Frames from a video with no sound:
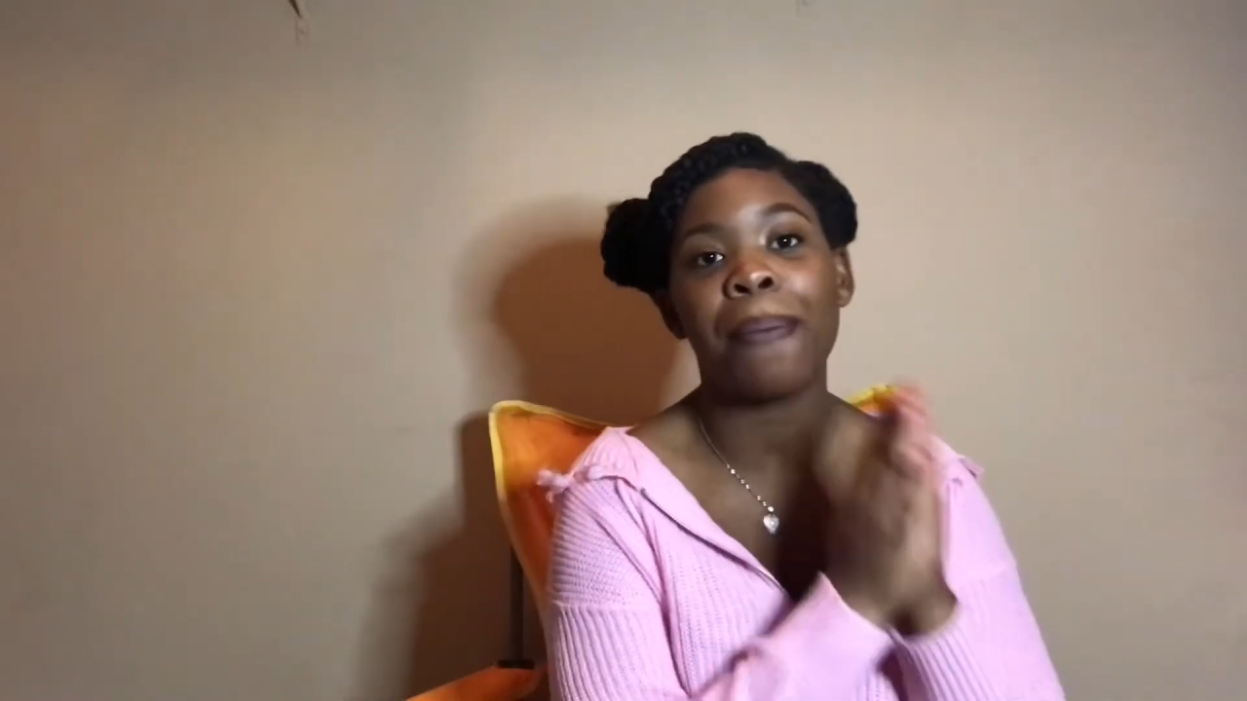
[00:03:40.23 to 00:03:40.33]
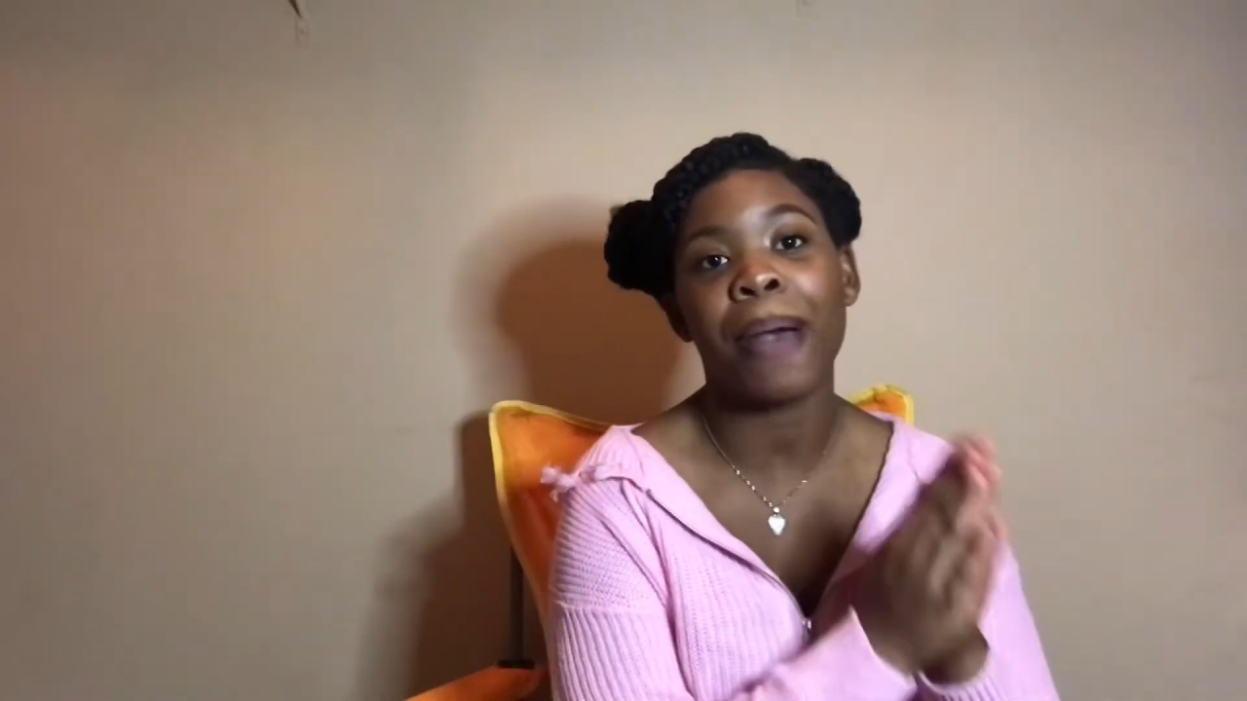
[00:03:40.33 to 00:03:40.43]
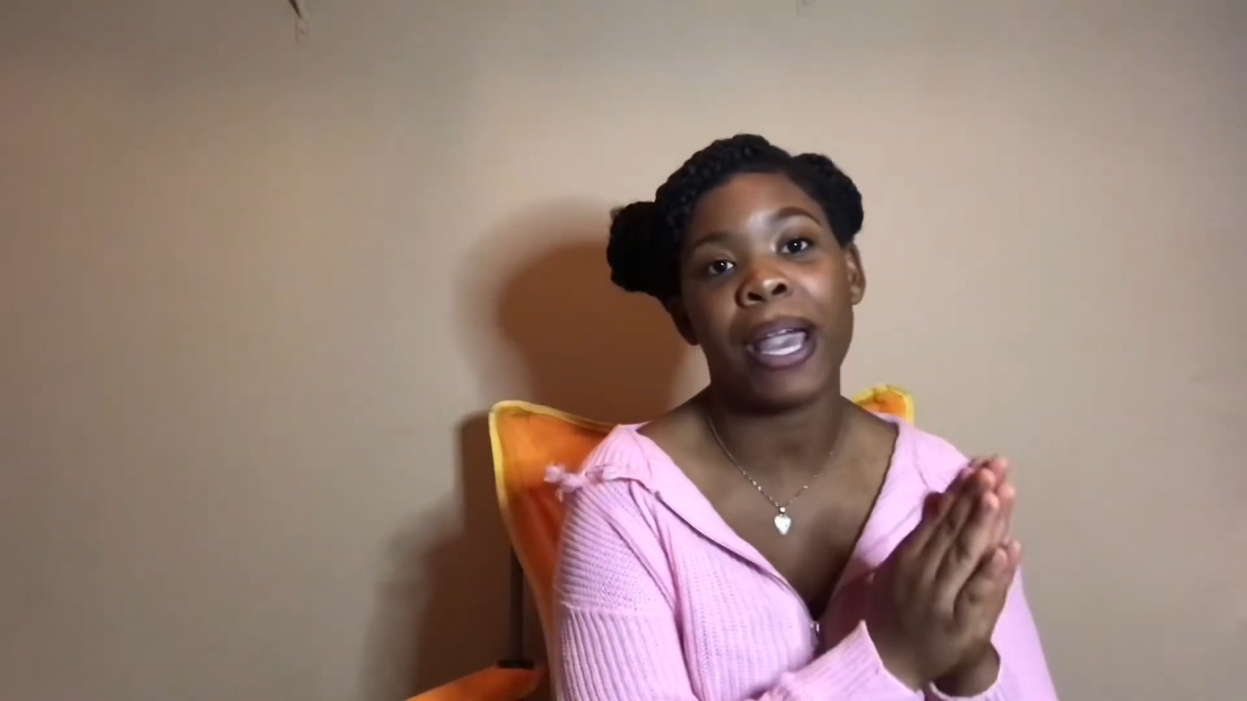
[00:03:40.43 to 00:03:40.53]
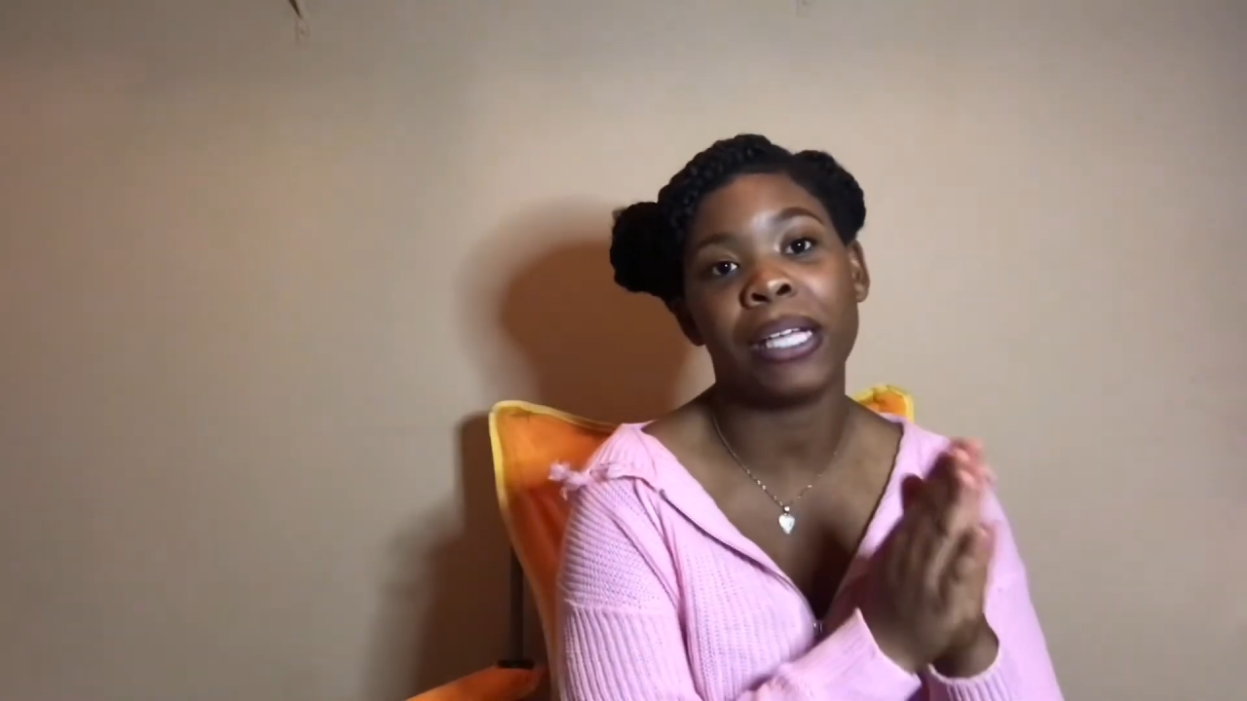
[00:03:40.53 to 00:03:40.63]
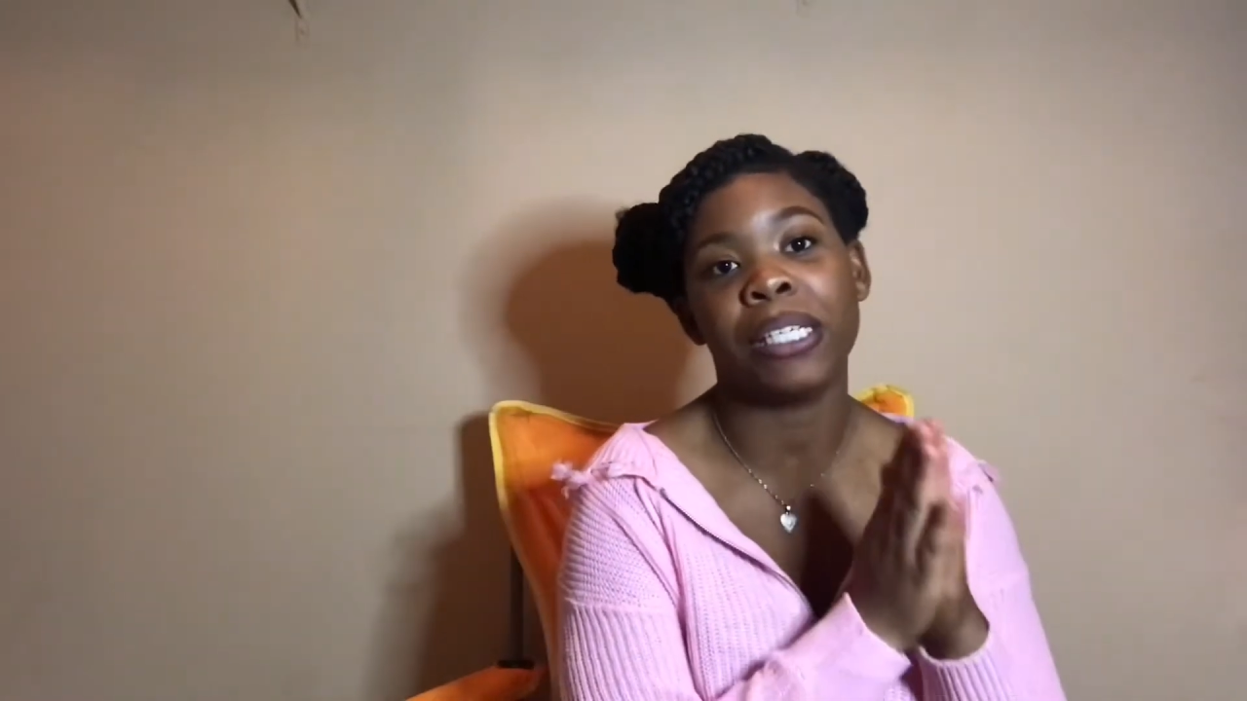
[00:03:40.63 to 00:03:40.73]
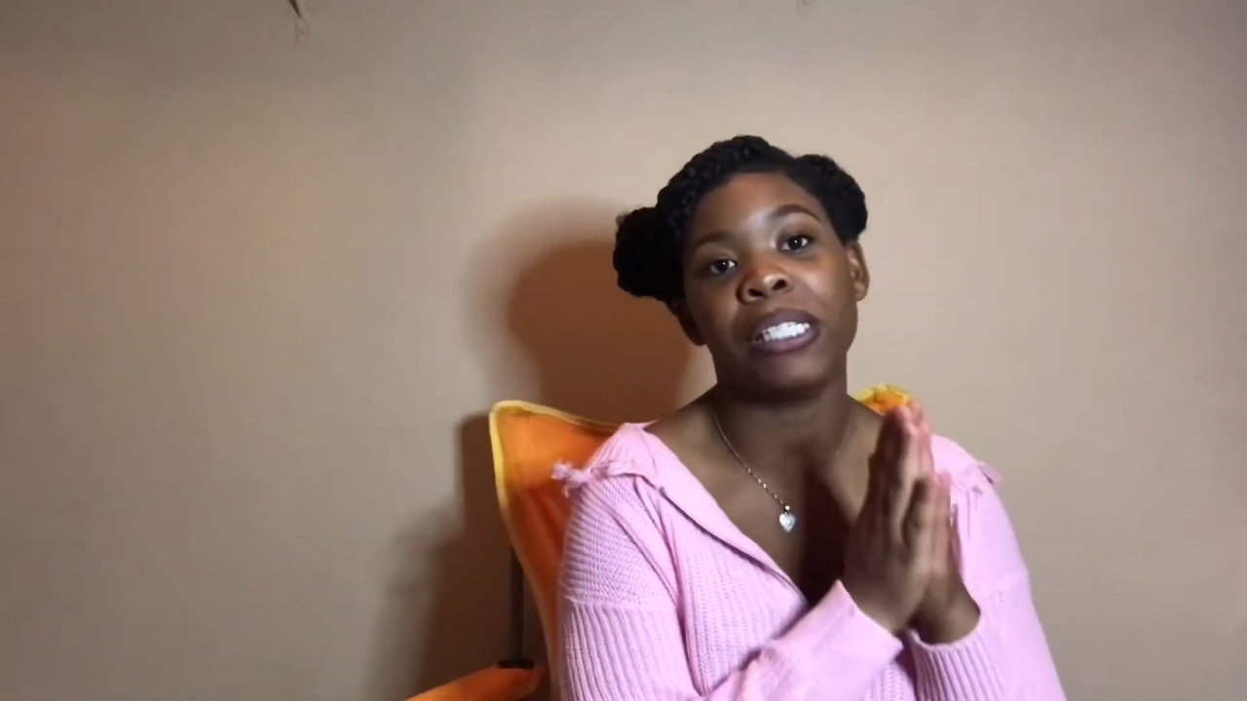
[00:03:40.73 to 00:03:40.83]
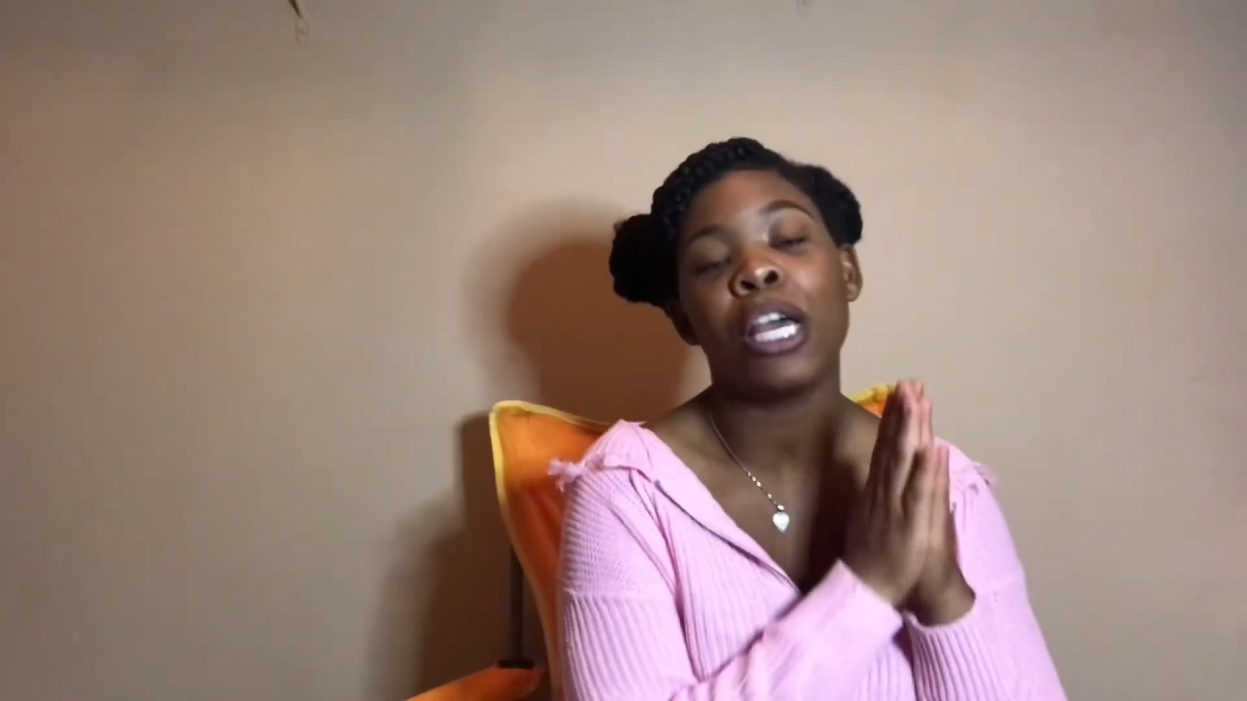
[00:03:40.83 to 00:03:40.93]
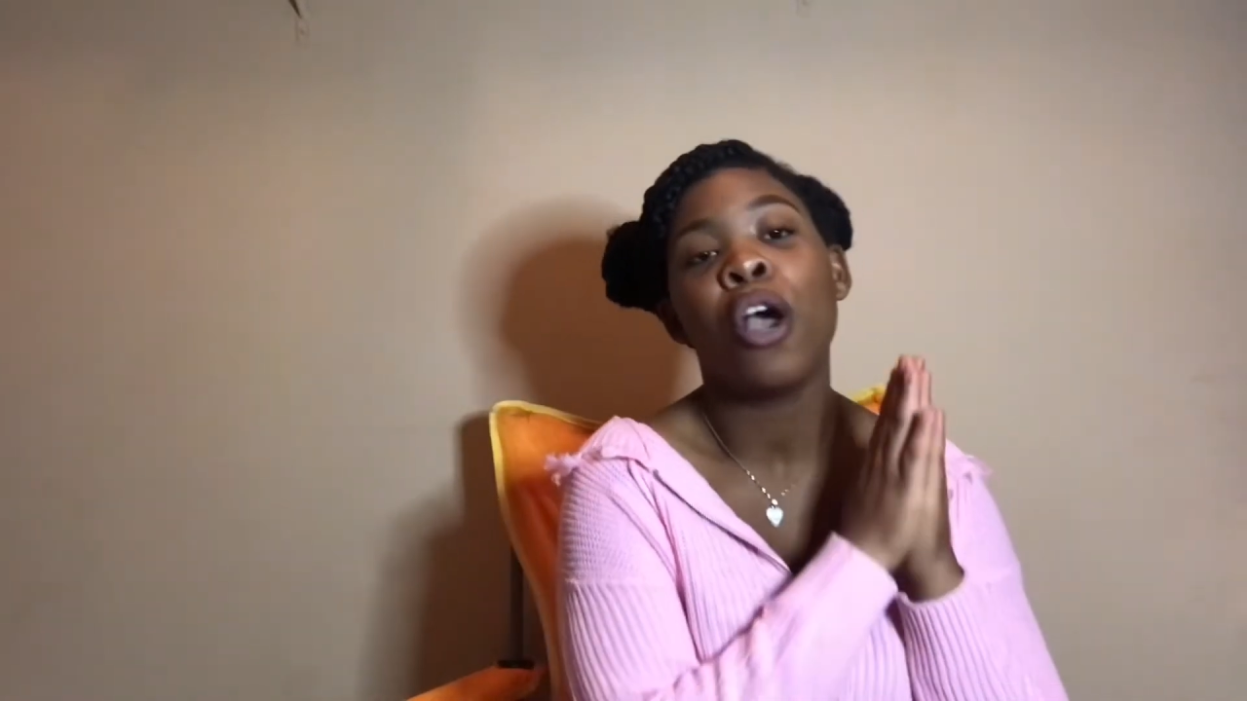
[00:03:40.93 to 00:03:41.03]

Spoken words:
pages,